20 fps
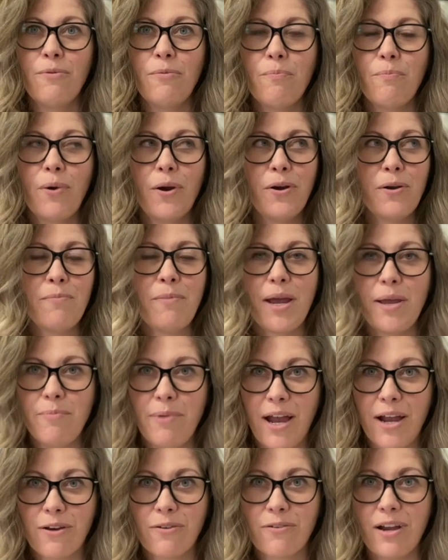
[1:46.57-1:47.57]
part of my
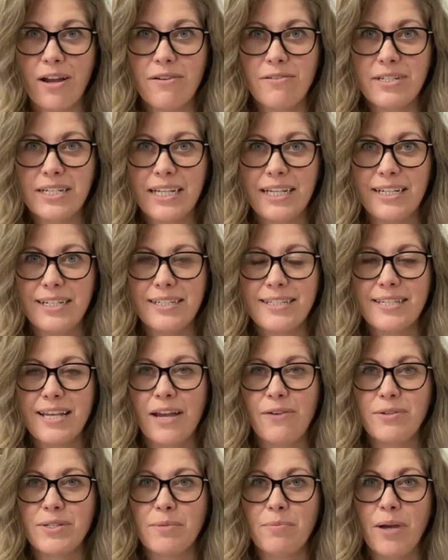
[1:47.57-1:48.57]
background is I
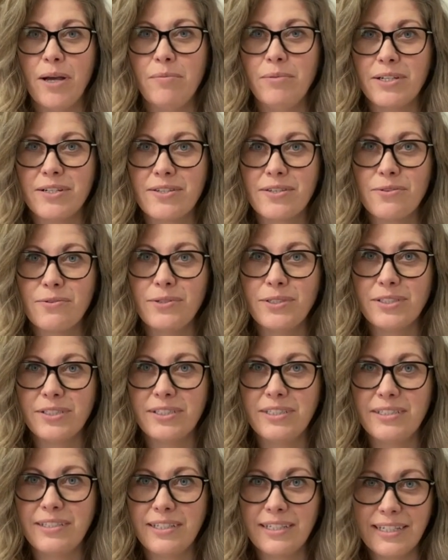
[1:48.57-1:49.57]
was a public school
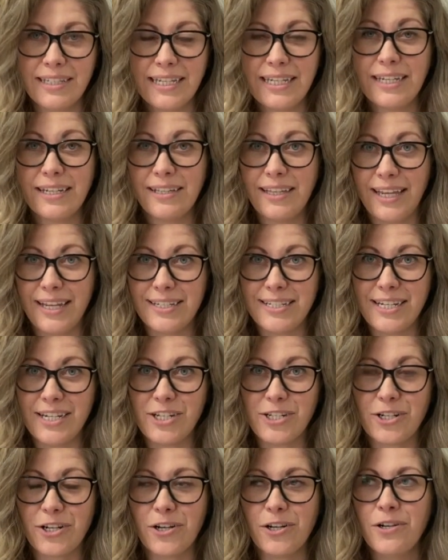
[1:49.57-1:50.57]
ELA
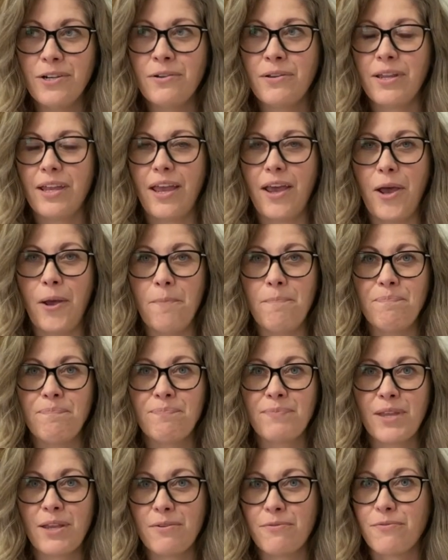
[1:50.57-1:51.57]
teacher
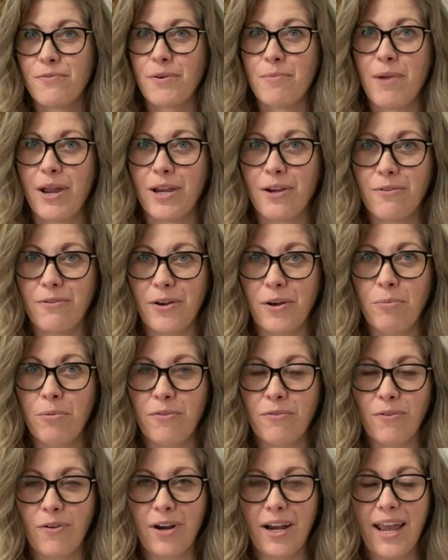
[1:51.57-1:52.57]
for my career
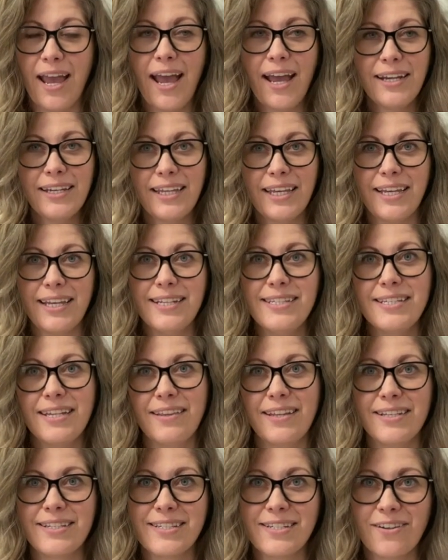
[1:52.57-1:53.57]
before I had kids and
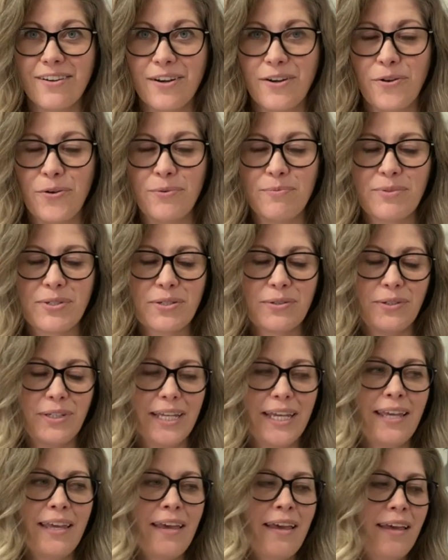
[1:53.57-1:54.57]
then started
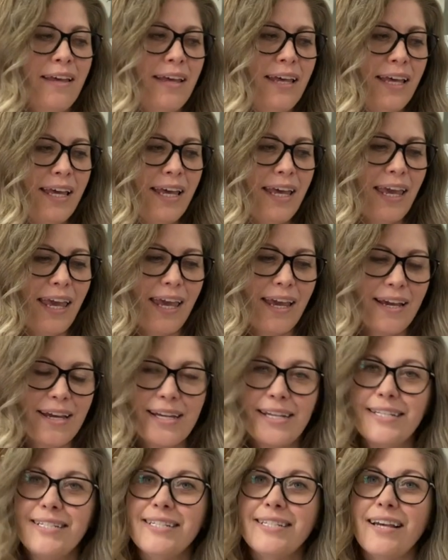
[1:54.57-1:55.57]
homeschooling.
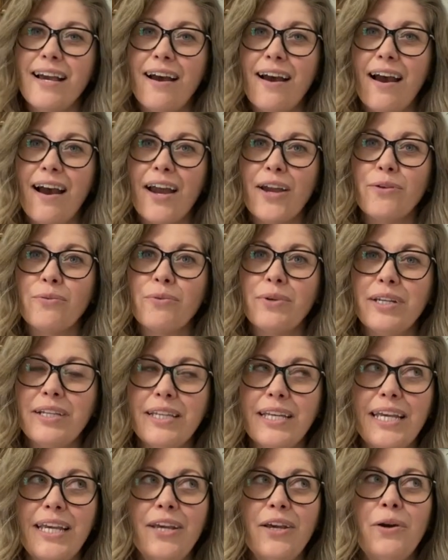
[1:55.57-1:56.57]
And I
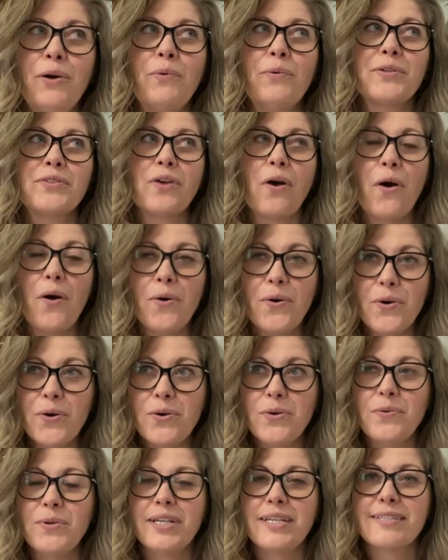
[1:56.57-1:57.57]
really was
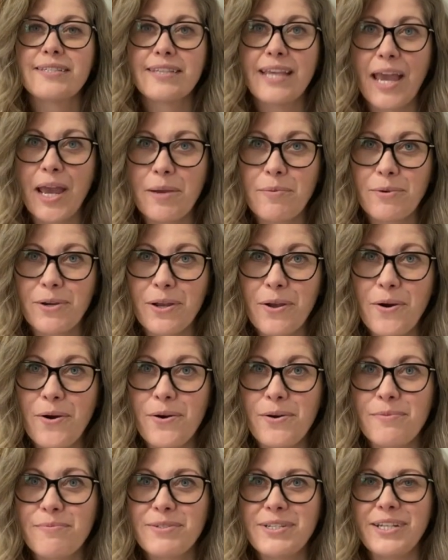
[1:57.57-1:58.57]
always hammering
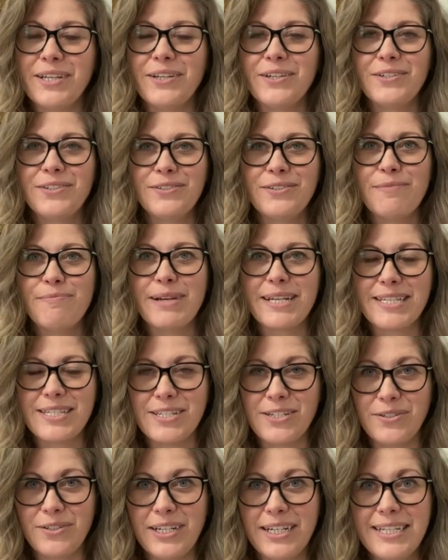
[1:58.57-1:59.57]
home to my
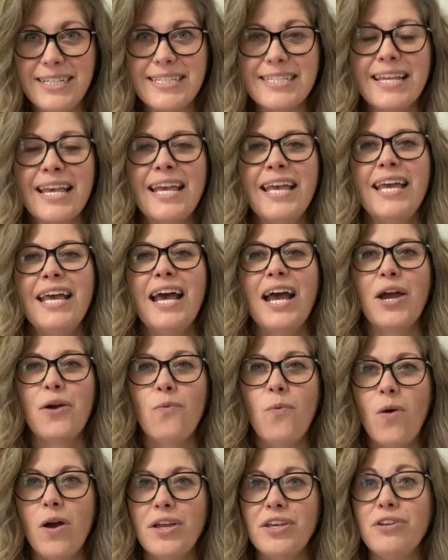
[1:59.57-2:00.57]
students, I
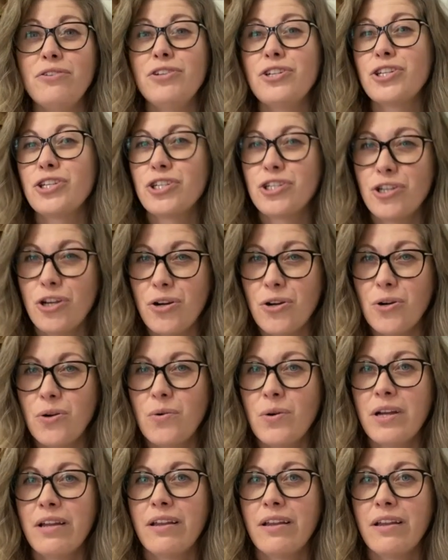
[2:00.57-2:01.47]
want you to show,